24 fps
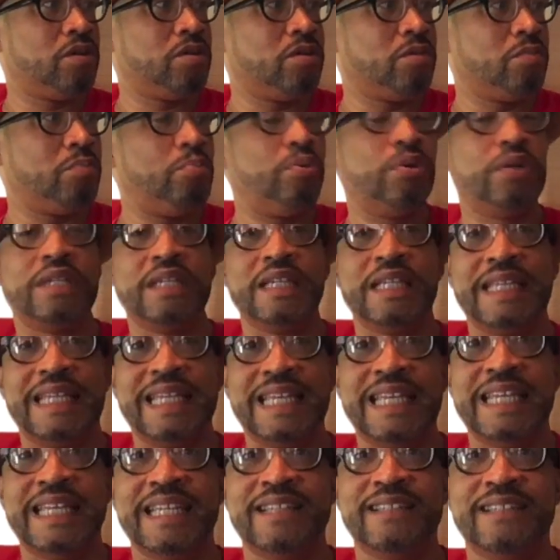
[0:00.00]
putting
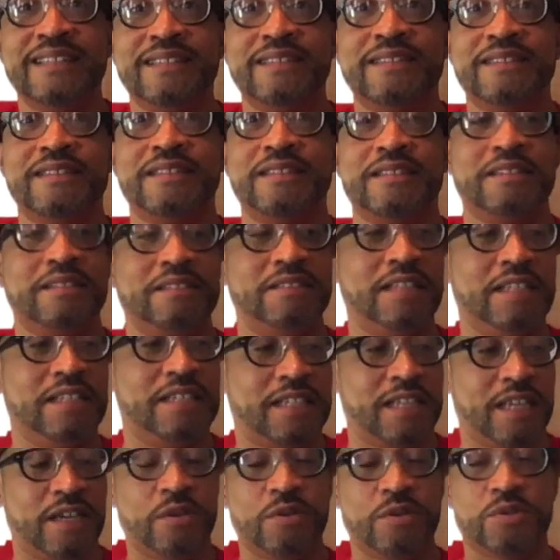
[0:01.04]
in
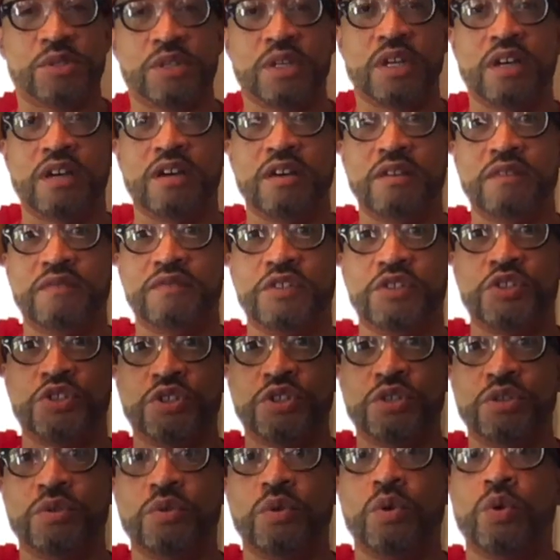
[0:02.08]
details of the
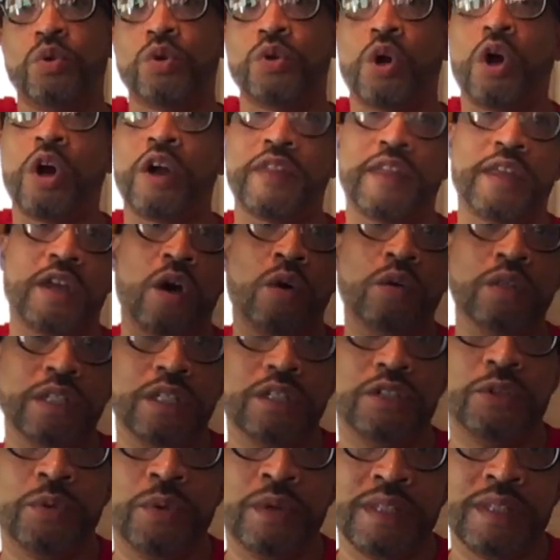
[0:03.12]
shoe? Or are they only
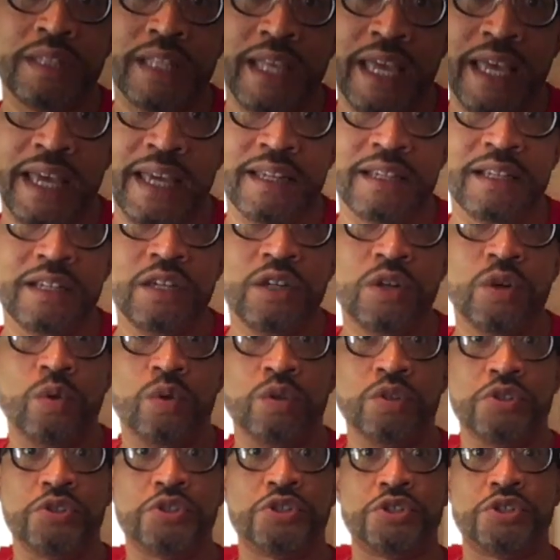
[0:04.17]
doing that on
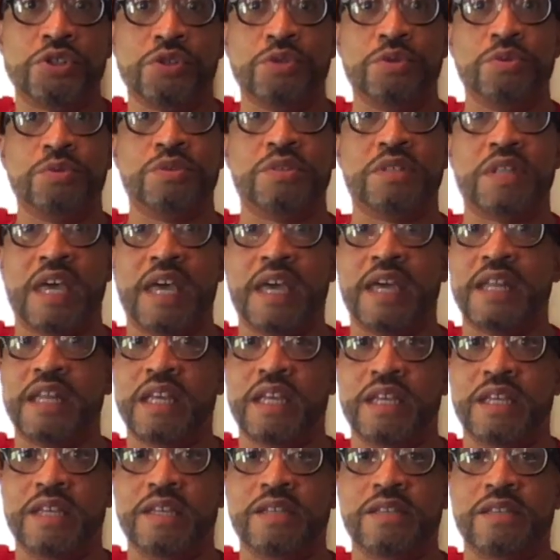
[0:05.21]
shoes that
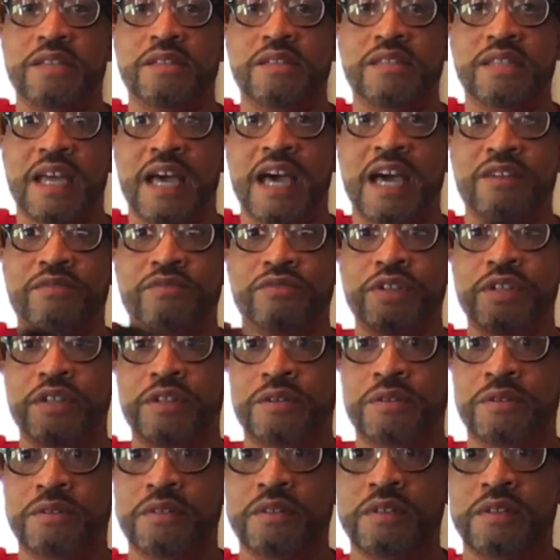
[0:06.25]
is not real
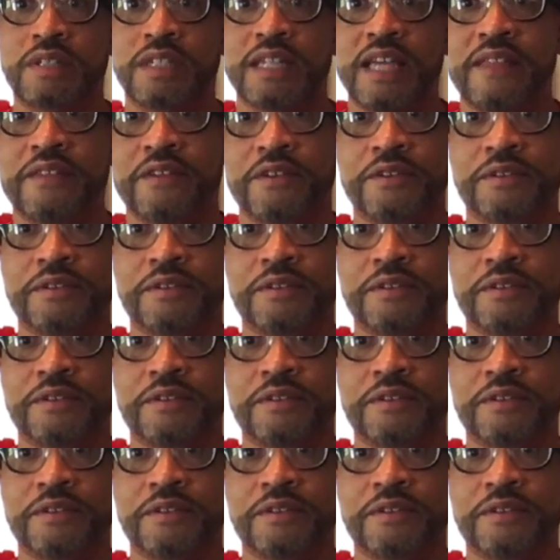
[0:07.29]
leather?